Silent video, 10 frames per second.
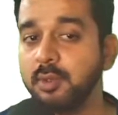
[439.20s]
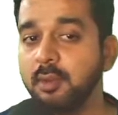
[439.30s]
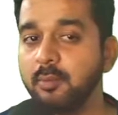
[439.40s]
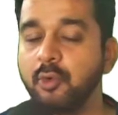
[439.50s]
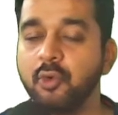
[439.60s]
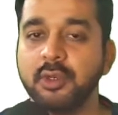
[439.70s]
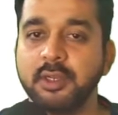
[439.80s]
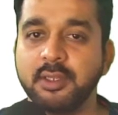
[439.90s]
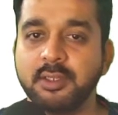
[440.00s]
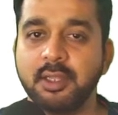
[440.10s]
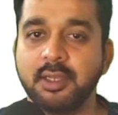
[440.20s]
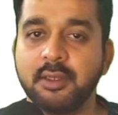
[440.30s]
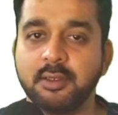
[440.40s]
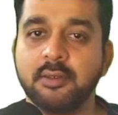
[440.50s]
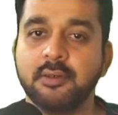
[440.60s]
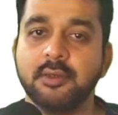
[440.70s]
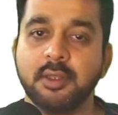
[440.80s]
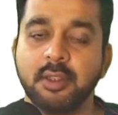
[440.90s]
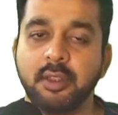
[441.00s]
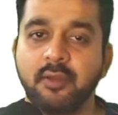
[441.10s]
broken links can occur
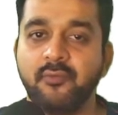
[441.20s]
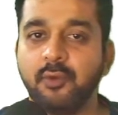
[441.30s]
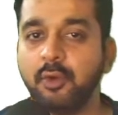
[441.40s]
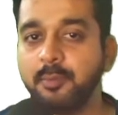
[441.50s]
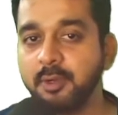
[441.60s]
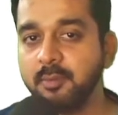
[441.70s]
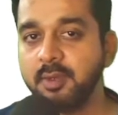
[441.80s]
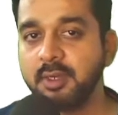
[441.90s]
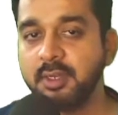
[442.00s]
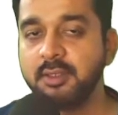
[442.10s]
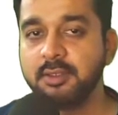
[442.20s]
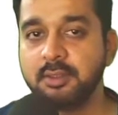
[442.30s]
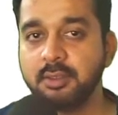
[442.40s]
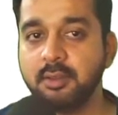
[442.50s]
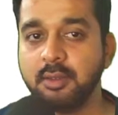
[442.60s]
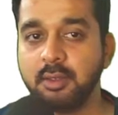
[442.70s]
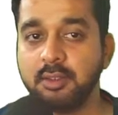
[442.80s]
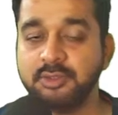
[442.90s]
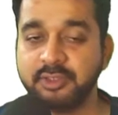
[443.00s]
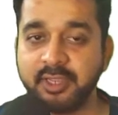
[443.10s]
if your permalinks
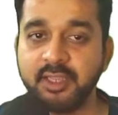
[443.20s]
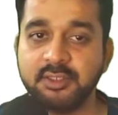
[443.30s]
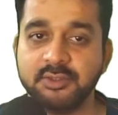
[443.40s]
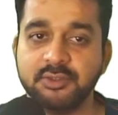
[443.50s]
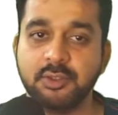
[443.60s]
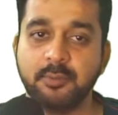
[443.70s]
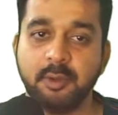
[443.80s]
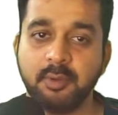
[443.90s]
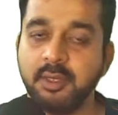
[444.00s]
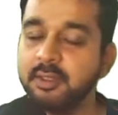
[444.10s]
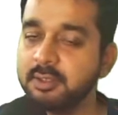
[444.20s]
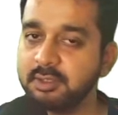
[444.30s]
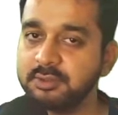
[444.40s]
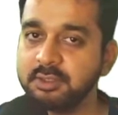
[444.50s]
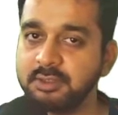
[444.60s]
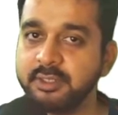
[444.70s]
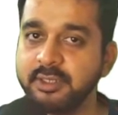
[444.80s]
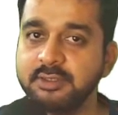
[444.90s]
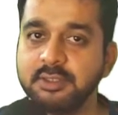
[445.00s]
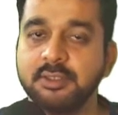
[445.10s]
change, permalink structure
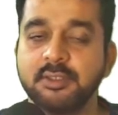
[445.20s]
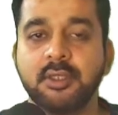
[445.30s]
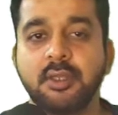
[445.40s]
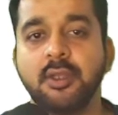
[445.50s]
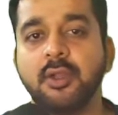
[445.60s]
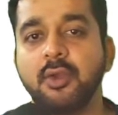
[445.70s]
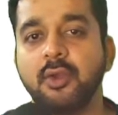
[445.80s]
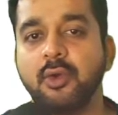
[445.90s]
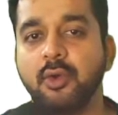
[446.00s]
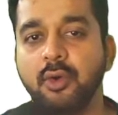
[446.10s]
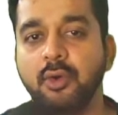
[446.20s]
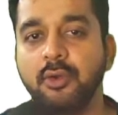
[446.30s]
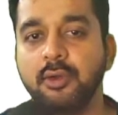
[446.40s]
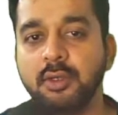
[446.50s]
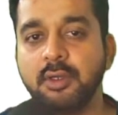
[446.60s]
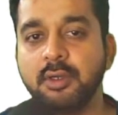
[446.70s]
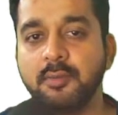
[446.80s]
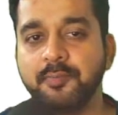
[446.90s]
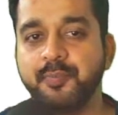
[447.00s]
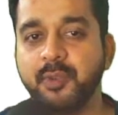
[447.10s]
changes, or
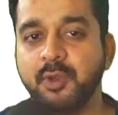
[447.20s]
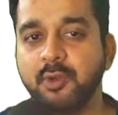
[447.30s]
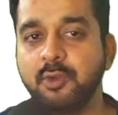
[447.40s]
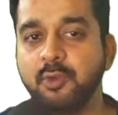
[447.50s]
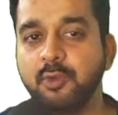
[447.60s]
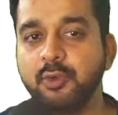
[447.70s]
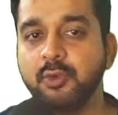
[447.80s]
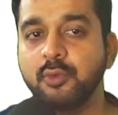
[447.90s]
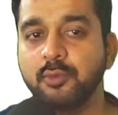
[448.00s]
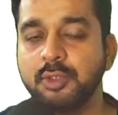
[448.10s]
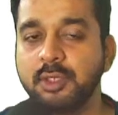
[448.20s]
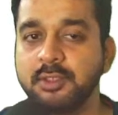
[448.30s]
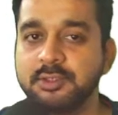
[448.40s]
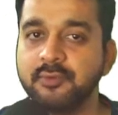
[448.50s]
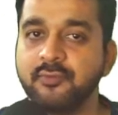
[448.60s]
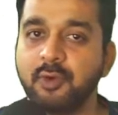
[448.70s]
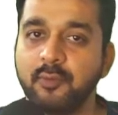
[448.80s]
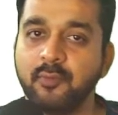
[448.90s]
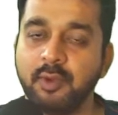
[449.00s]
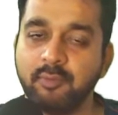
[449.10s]
you do transition
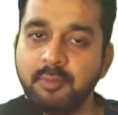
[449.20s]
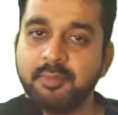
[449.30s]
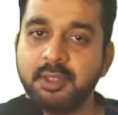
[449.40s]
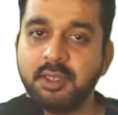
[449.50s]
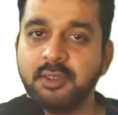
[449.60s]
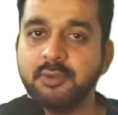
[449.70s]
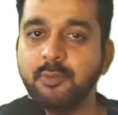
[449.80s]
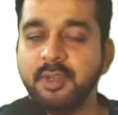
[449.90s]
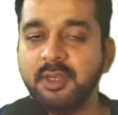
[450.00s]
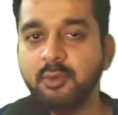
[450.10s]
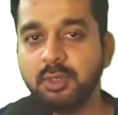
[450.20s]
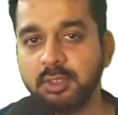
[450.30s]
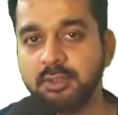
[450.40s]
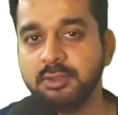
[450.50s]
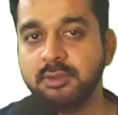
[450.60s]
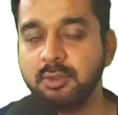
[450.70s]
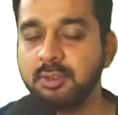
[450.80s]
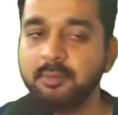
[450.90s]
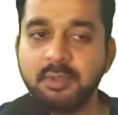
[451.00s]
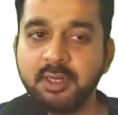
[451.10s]
from one website domain to another or
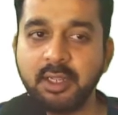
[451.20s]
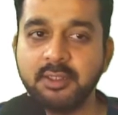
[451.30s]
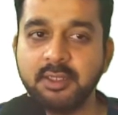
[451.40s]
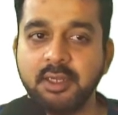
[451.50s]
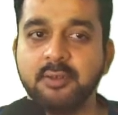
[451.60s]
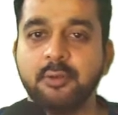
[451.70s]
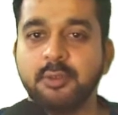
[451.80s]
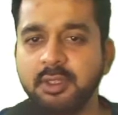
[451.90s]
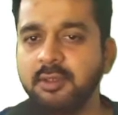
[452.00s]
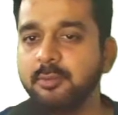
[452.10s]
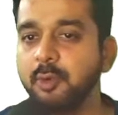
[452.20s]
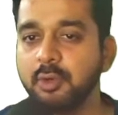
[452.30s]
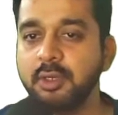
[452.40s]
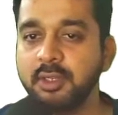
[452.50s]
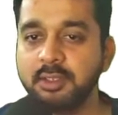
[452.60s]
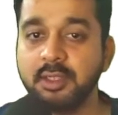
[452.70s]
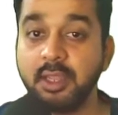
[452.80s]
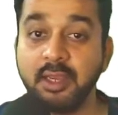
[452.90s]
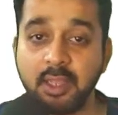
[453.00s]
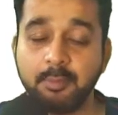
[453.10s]
something like that. So these broken links
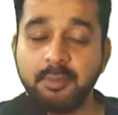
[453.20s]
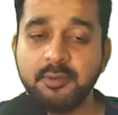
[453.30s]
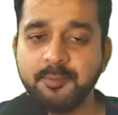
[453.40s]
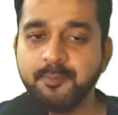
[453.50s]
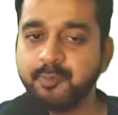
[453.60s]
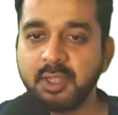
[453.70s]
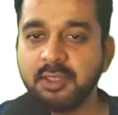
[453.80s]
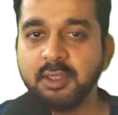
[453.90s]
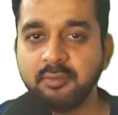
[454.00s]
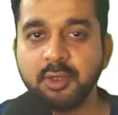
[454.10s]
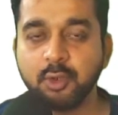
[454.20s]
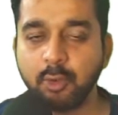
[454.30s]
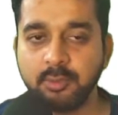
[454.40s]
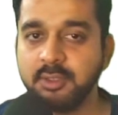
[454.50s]
can happen and they're very common.